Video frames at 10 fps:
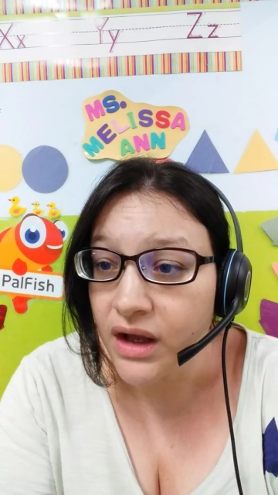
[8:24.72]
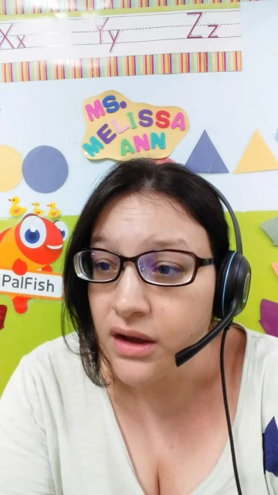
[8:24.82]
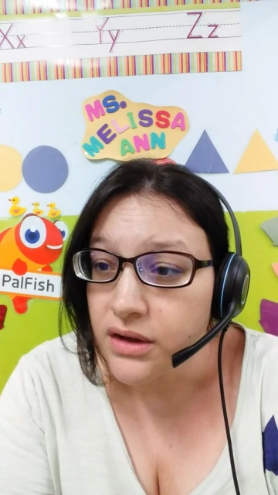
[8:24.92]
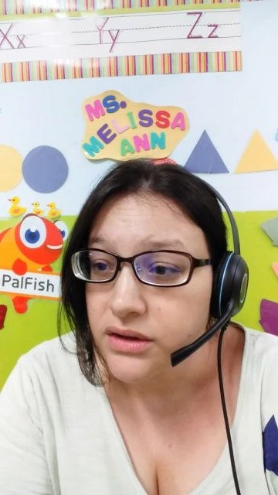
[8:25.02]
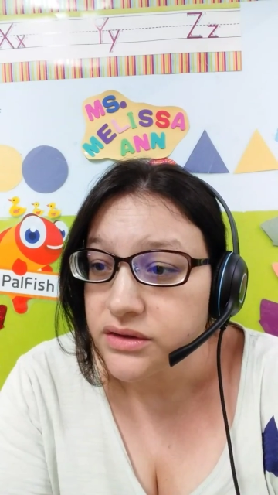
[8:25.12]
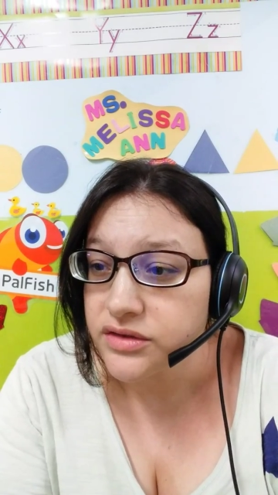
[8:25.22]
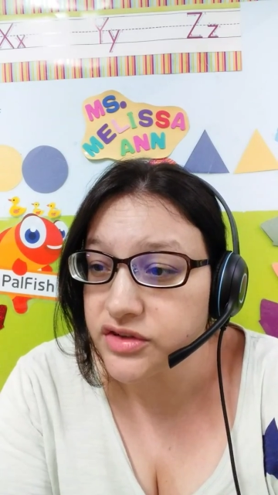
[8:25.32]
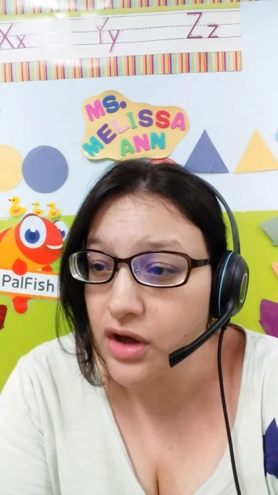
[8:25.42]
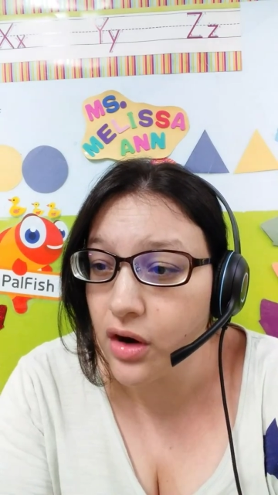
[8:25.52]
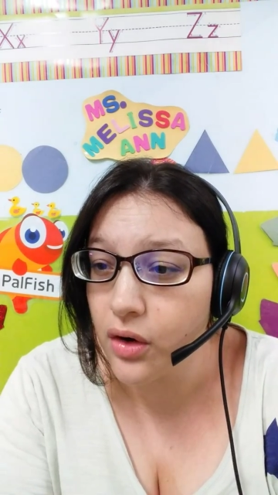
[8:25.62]

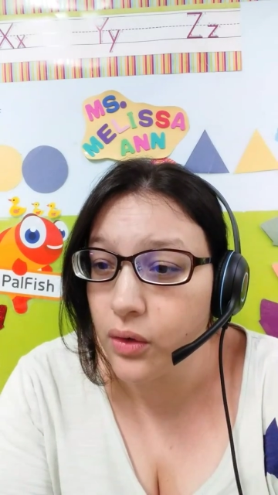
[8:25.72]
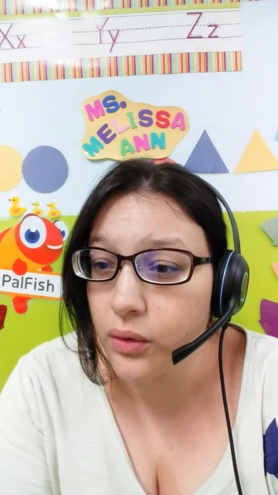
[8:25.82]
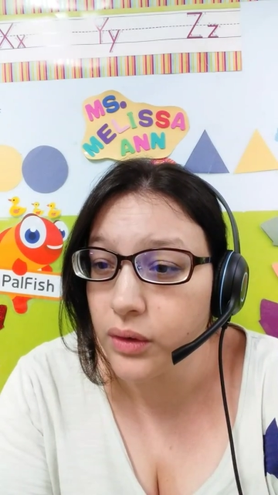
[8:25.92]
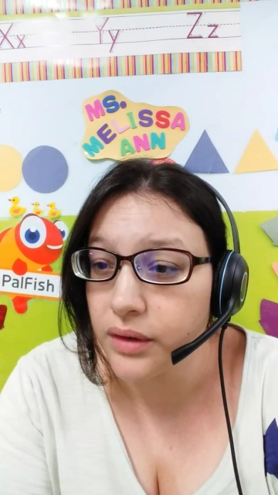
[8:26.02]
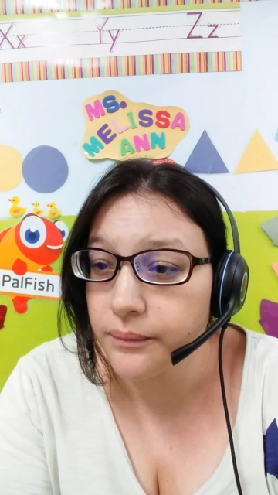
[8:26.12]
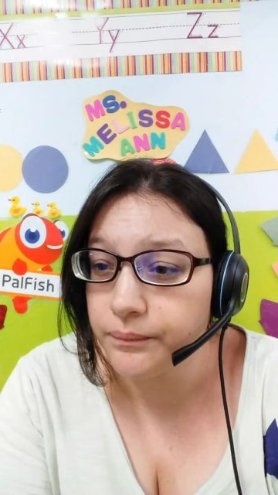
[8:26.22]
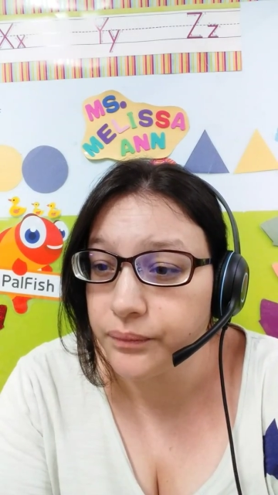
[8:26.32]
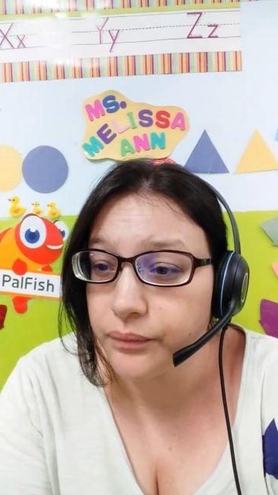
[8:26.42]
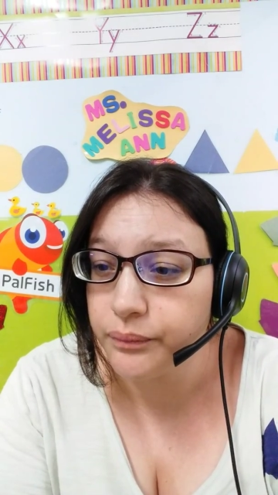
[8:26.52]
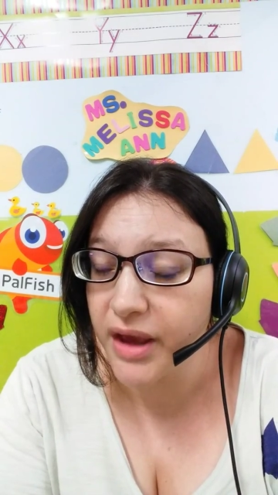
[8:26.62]
So
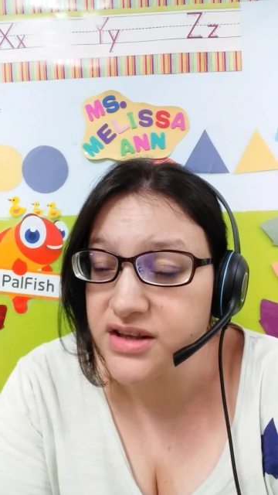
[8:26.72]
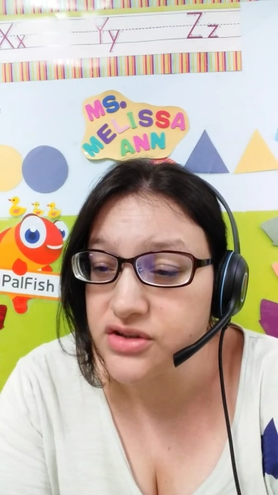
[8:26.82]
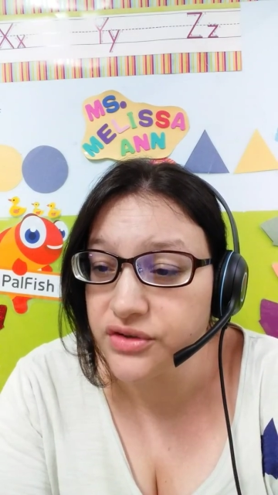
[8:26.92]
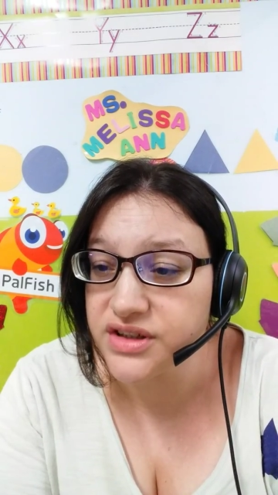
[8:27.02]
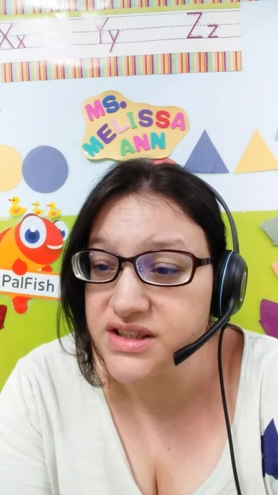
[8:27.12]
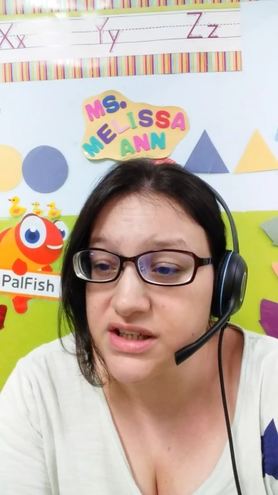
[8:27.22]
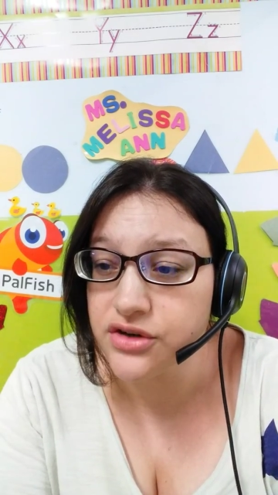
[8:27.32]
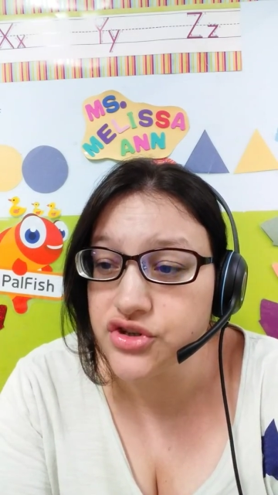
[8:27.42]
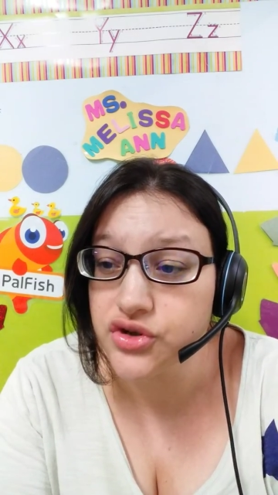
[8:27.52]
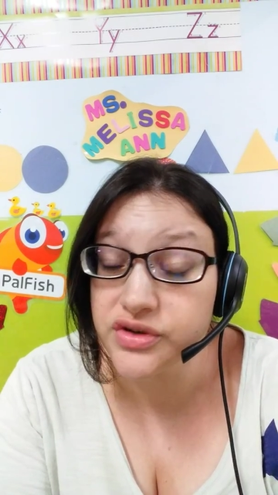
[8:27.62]
based on the tiers,
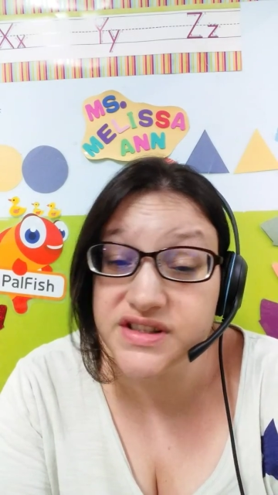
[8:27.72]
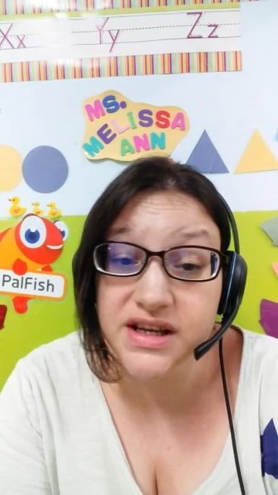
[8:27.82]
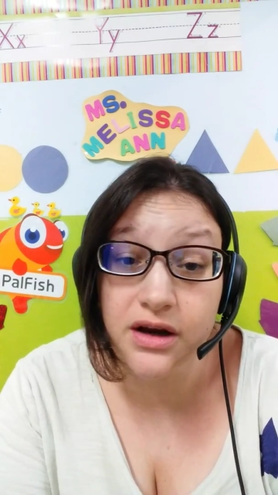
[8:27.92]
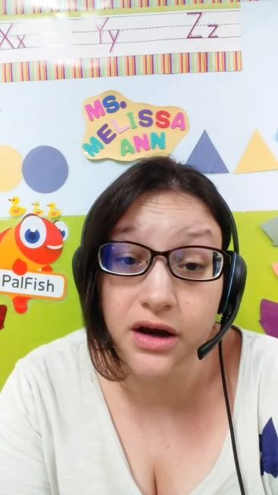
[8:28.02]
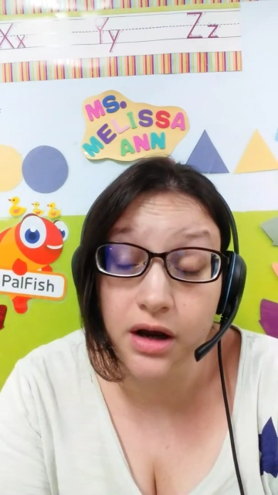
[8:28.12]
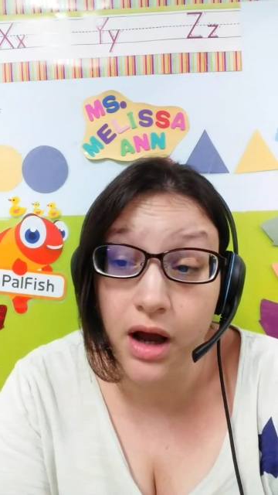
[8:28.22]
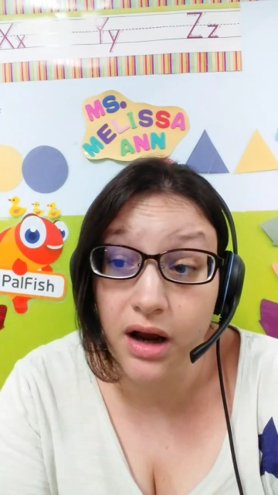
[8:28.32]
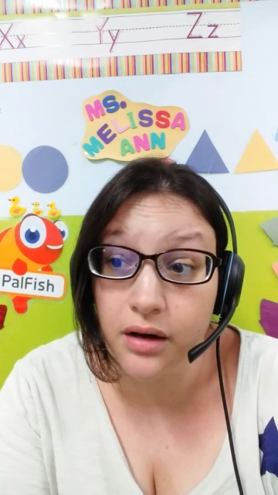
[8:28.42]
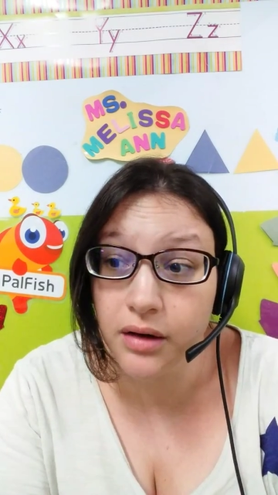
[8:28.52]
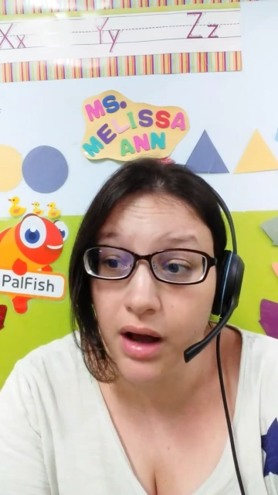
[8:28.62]
you'll see a
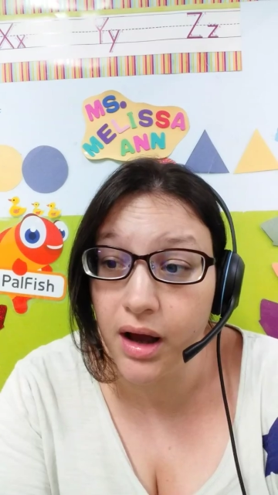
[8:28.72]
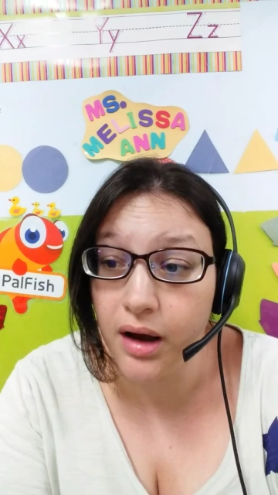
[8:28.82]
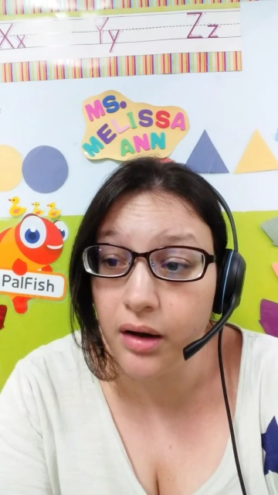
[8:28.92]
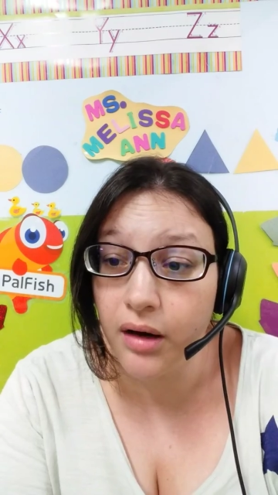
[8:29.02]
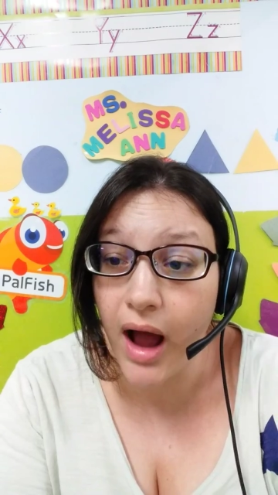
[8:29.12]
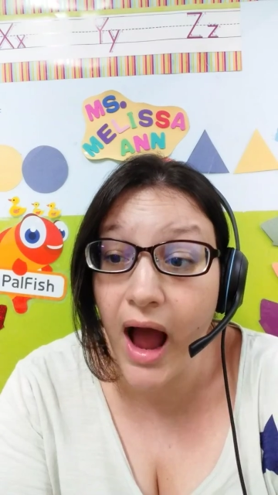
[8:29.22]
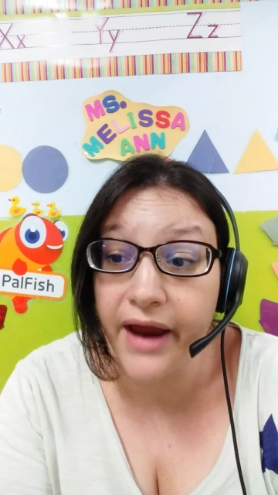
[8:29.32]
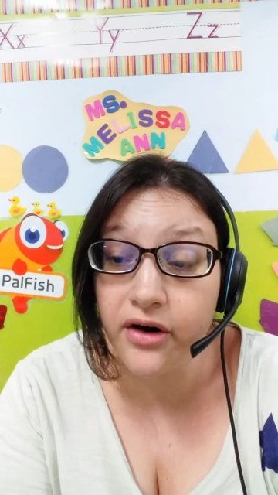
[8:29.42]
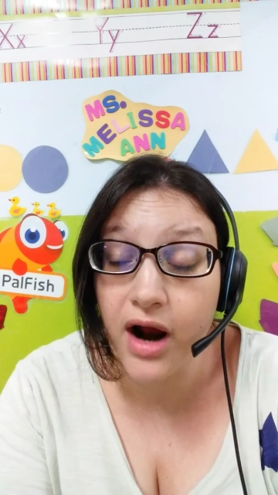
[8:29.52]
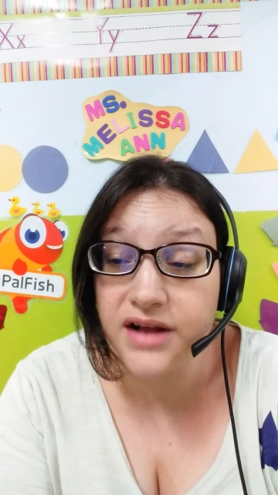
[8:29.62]
higher
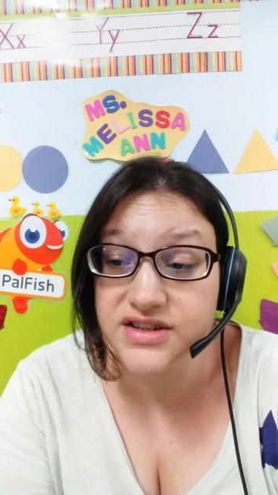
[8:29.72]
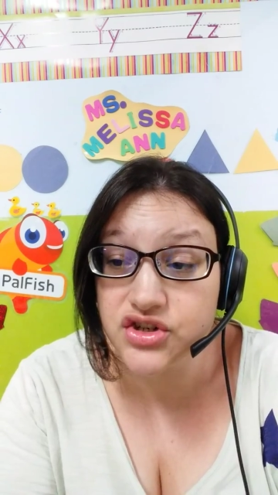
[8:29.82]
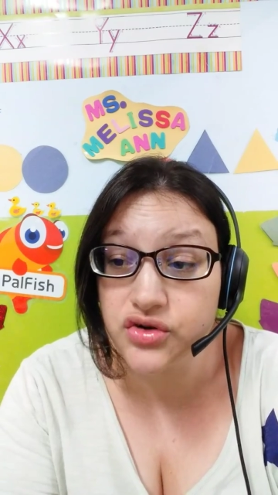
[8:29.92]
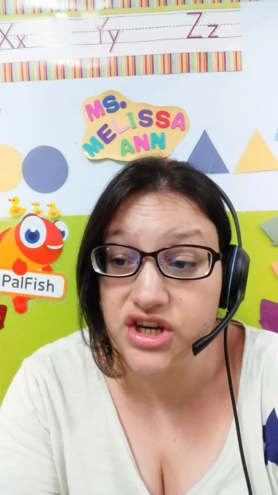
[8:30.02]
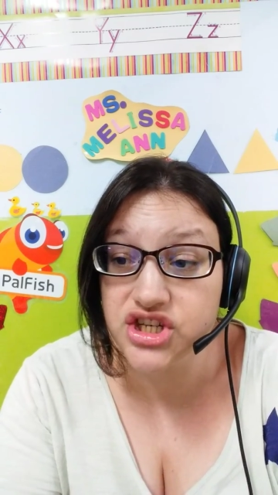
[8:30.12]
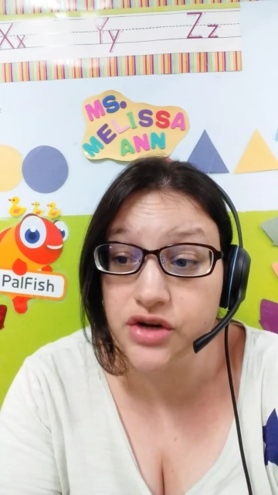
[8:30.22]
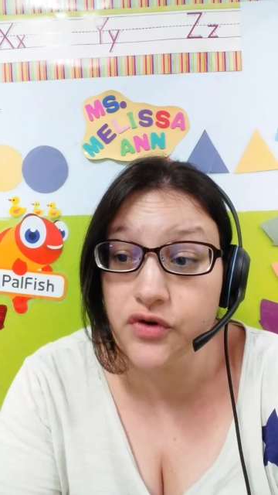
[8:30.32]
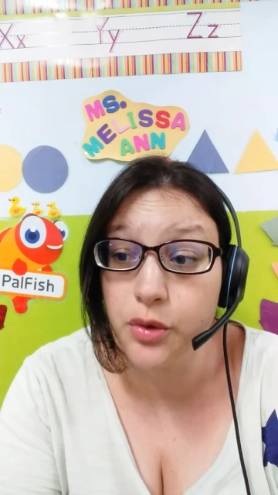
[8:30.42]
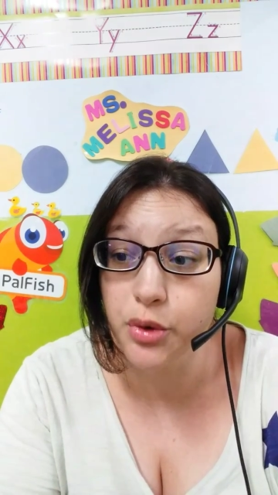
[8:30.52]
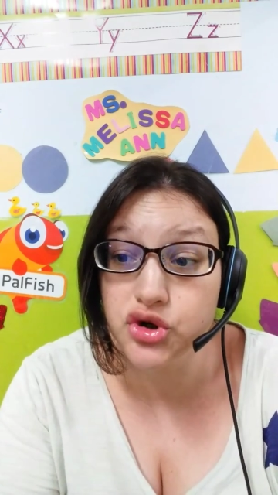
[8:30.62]
concentration of
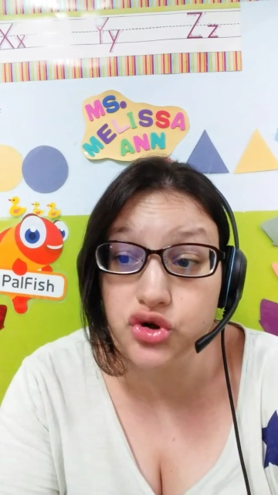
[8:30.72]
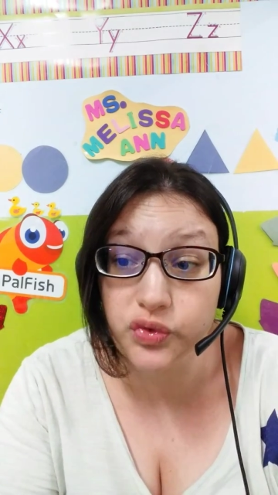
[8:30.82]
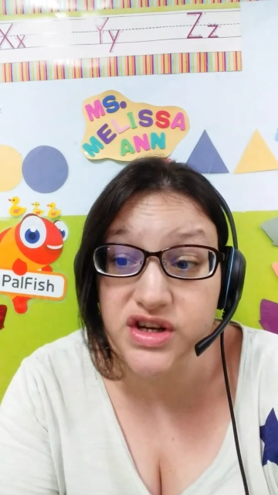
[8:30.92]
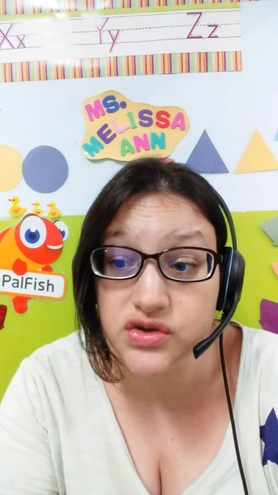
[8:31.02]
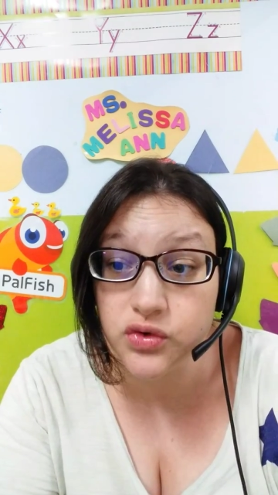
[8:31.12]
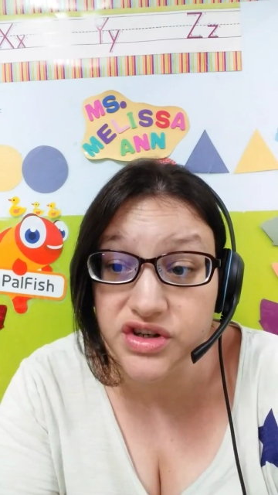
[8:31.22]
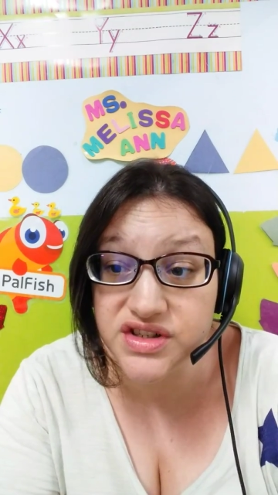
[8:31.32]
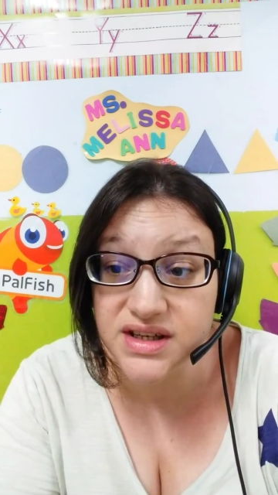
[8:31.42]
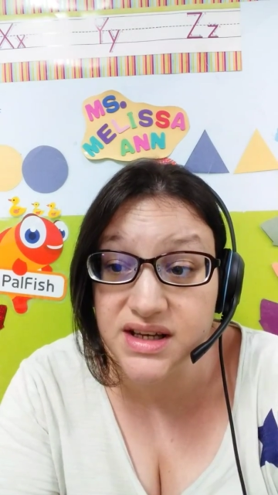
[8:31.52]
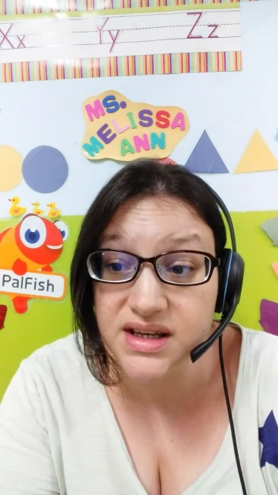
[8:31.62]
commercial
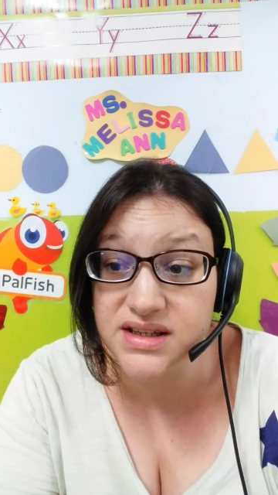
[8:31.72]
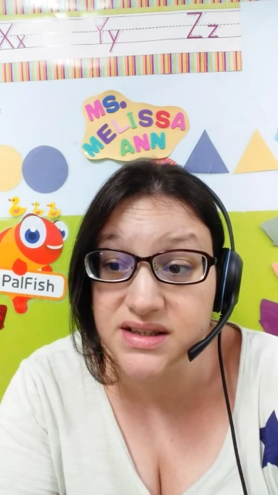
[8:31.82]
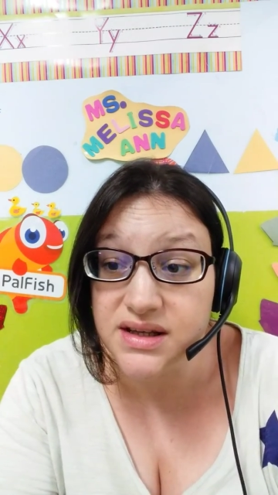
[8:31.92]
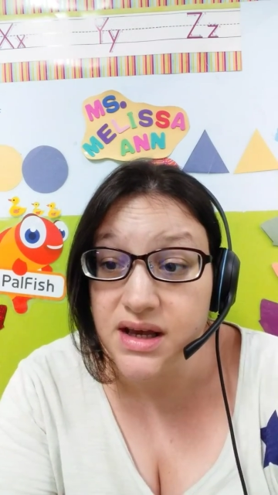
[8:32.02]
resources,